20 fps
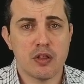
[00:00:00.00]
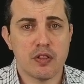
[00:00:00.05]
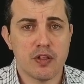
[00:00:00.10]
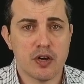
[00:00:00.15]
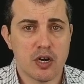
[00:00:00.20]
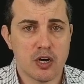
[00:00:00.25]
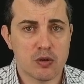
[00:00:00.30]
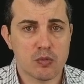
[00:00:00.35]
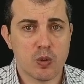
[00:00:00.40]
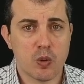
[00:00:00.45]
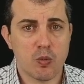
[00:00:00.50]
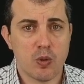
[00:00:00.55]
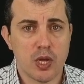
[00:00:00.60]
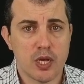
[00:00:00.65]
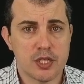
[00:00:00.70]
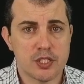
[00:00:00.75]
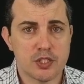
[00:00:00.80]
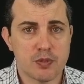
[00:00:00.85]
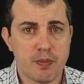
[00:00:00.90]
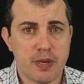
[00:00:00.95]
the hardware
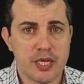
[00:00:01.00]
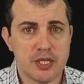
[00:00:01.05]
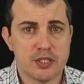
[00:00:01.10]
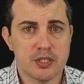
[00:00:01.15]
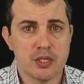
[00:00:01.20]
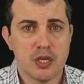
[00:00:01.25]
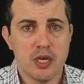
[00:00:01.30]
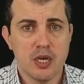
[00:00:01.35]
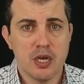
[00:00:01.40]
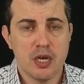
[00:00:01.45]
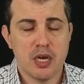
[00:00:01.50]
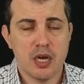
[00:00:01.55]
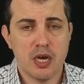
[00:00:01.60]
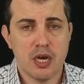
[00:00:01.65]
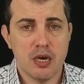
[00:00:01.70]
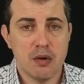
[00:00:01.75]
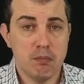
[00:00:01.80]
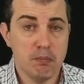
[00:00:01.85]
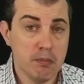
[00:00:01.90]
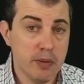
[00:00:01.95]
wallet space
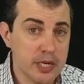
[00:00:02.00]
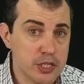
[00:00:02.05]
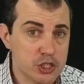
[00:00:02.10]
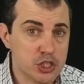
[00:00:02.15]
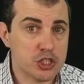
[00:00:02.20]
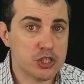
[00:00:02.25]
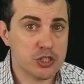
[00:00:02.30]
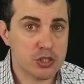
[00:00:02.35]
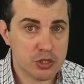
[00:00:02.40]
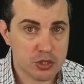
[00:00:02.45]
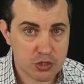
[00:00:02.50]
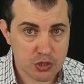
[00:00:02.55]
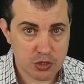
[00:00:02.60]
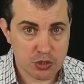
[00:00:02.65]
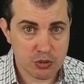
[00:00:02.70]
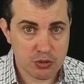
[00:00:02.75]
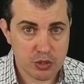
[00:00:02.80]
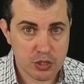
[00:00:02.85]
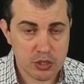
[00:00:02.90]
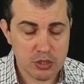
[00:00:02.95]
uh, much
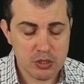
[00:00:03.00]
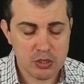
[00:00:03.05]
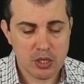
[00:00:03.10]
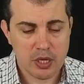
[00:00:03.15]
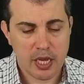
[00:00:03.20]
sooner,